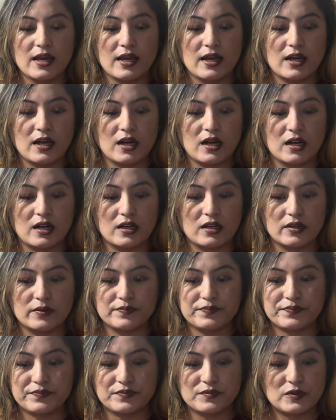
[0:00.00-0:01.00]
uh,
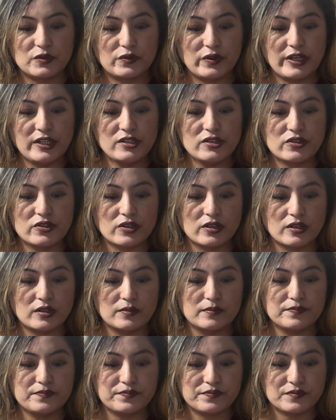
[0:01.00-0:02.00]
wind
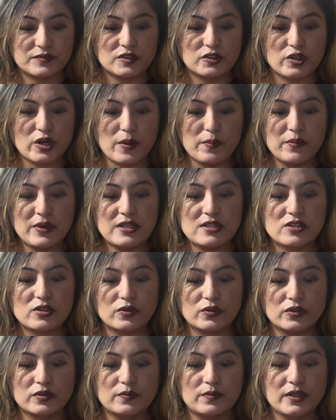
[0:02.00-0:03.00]
turbines
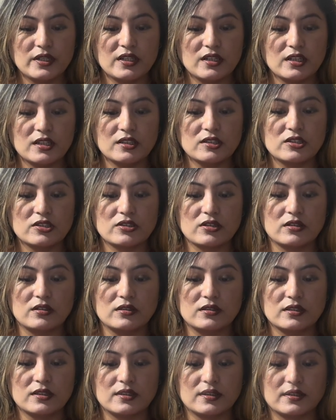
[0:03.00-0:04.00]
could be
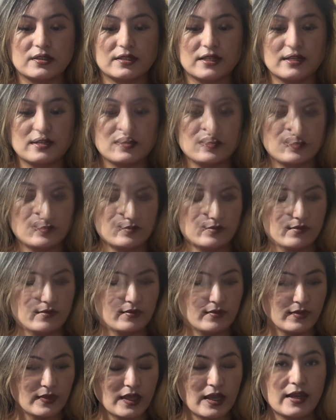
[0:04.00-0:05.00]
installed since
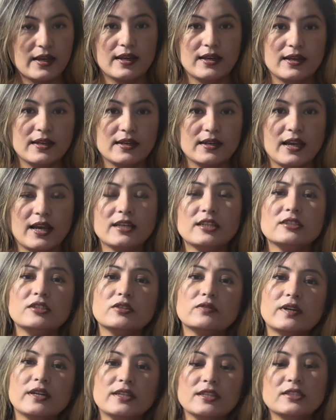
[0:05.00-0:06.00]
there are.
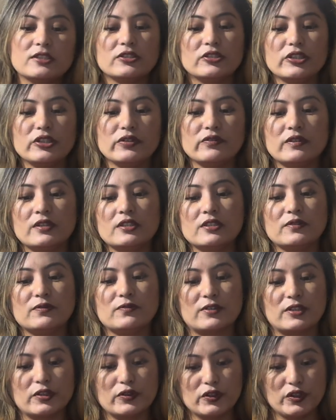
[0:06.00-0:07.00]
Another one is renewals
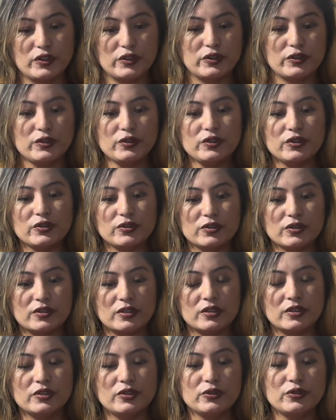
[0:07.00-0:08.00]
for Uluru.
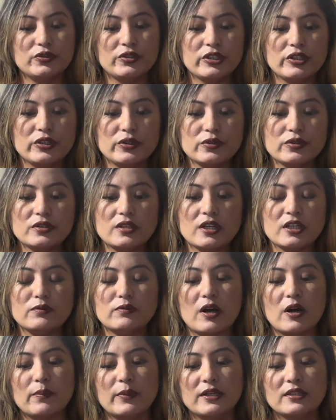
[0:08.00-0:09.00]
To reduce the
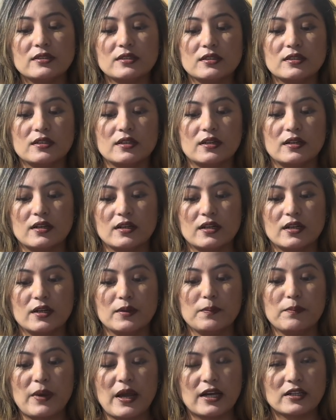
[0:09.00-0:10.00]
environmental
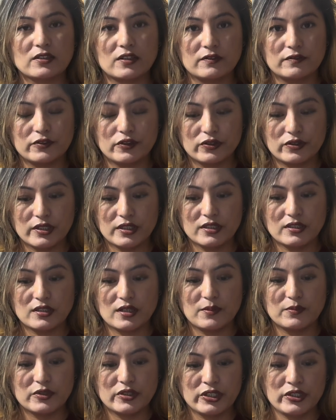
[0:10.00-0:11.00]
impact of
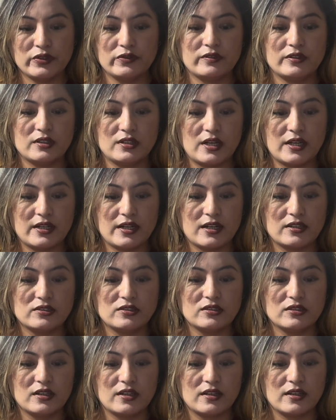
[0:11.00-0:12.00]
tourism, renewable
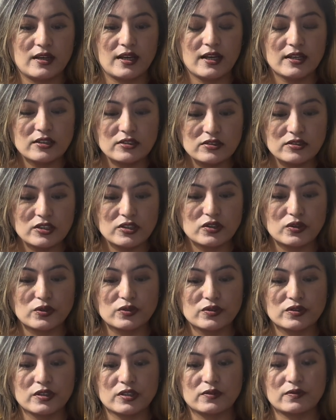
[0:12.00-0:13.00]
energy
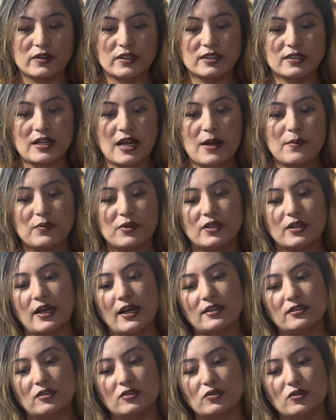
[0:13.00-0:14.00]
sources, for example,
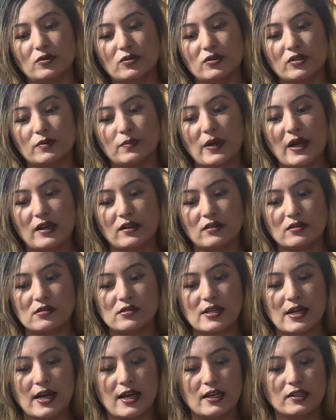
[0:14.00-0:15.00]
as a solar
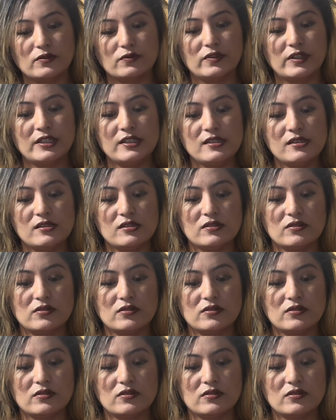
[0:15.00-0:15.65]
panels and wind